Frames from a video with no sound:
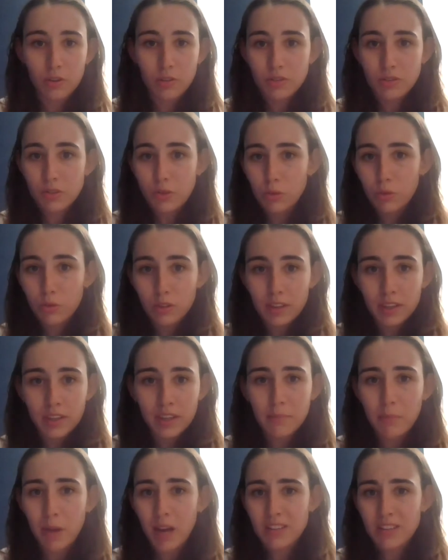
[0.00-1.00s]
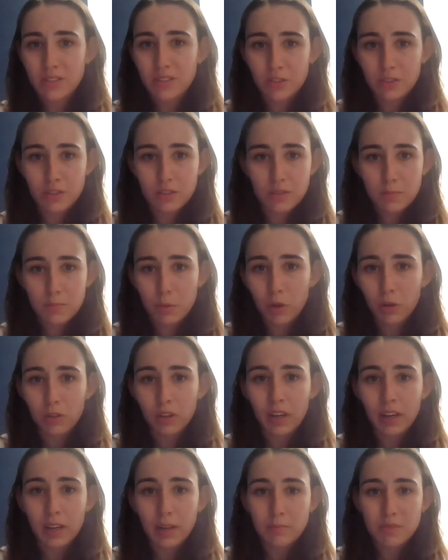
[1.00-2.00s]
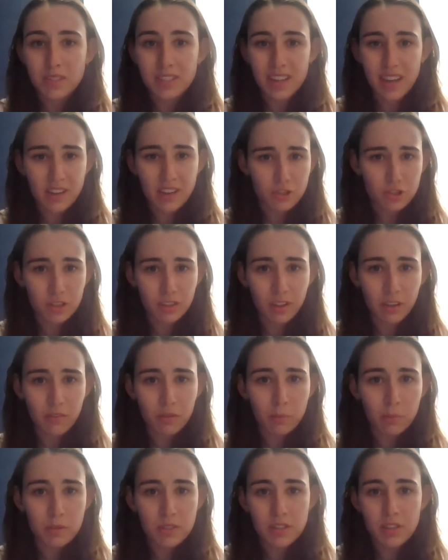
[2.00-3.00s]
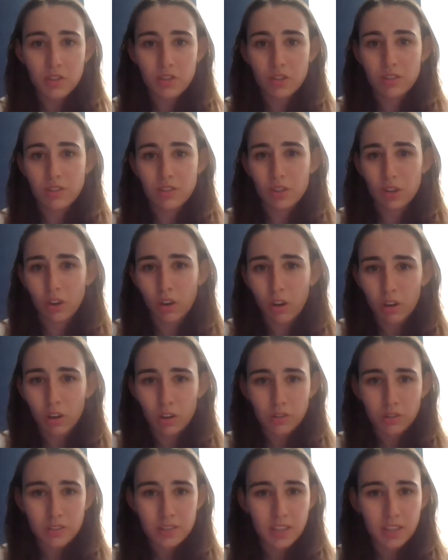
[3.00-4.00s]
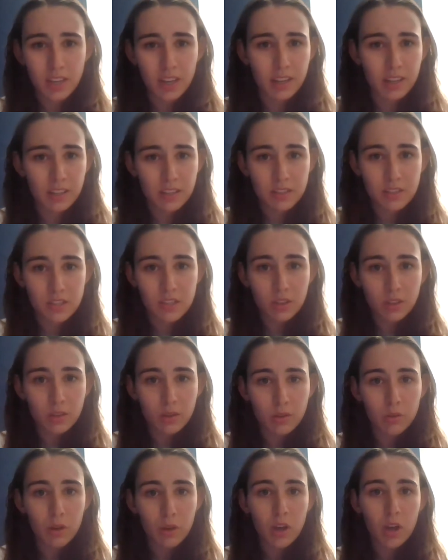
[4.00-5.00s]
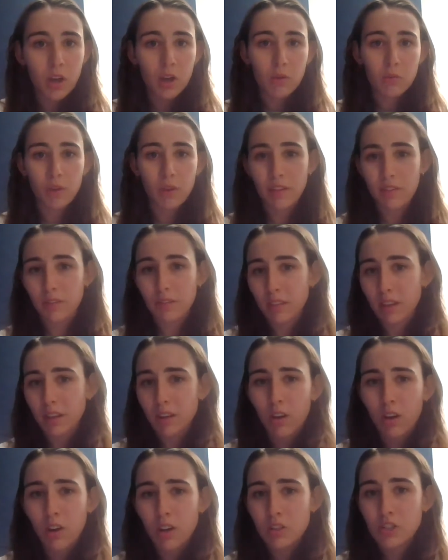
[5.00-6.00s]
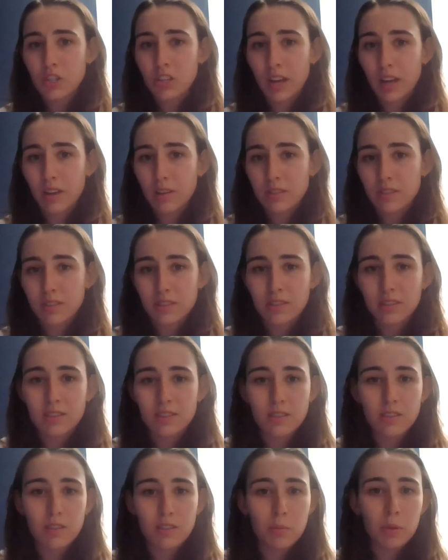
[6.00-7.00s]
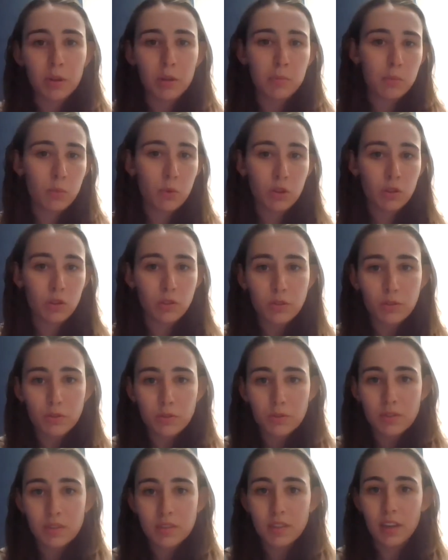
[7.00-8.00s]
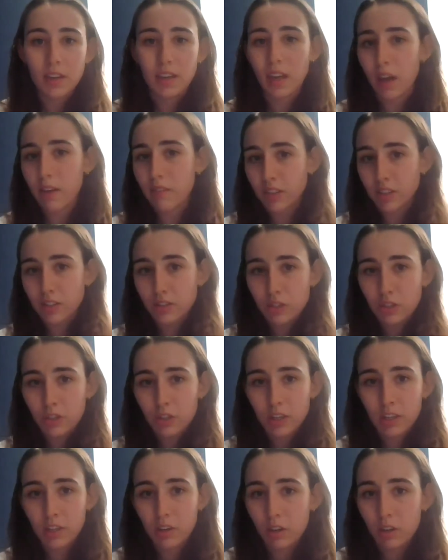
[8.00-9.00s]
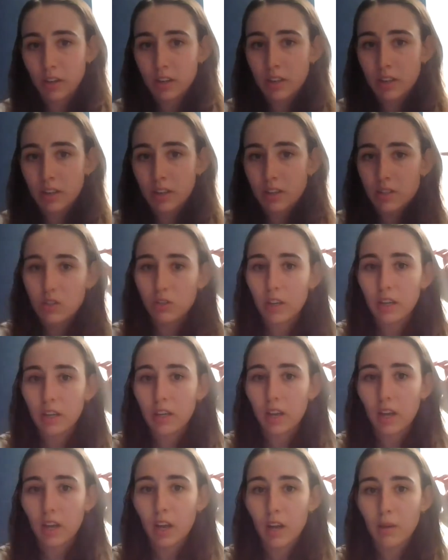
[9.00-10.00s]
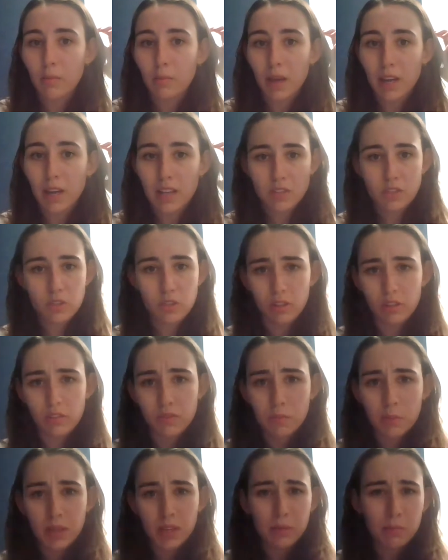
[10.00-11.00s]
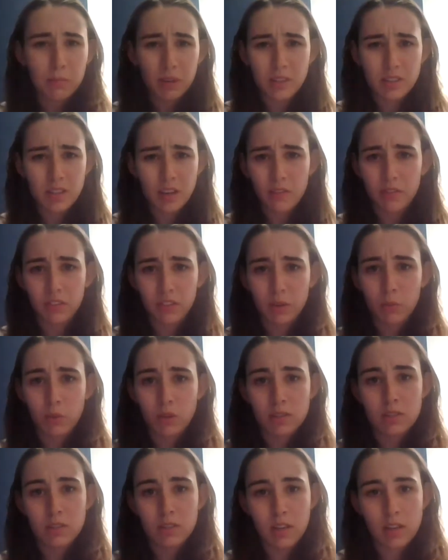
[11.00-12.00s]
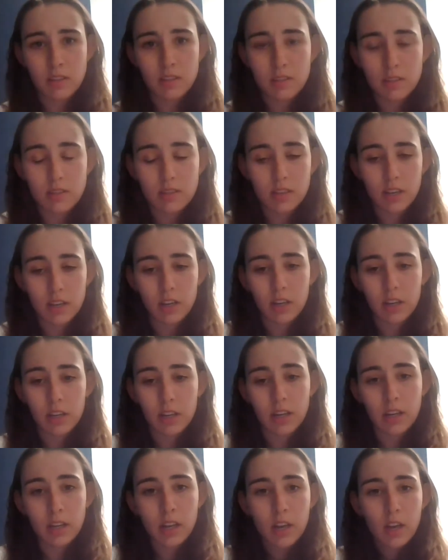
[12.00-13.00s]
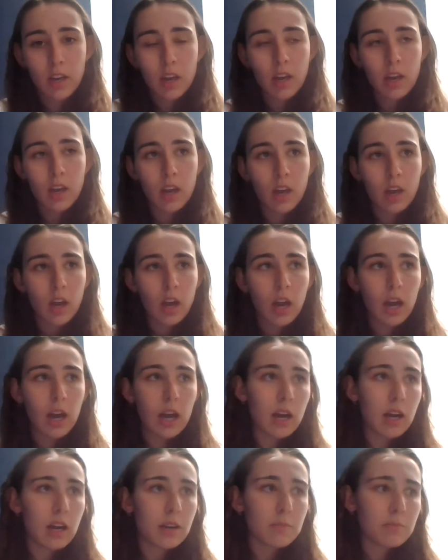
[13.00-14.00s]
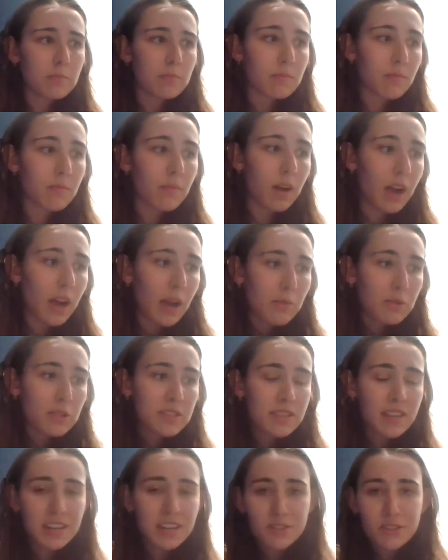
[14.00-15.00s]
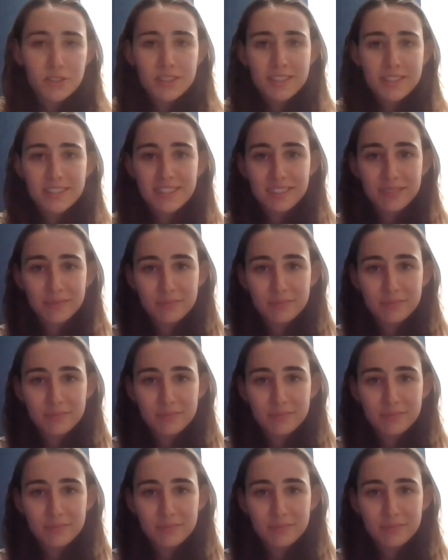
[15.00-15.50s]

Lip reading: schooling, master's programs. The entry-level positions are harder to get into rather than auction houses. It's a little bit more loose, like having a degree in art history has served me, but definitely wasn't necessary. I would say just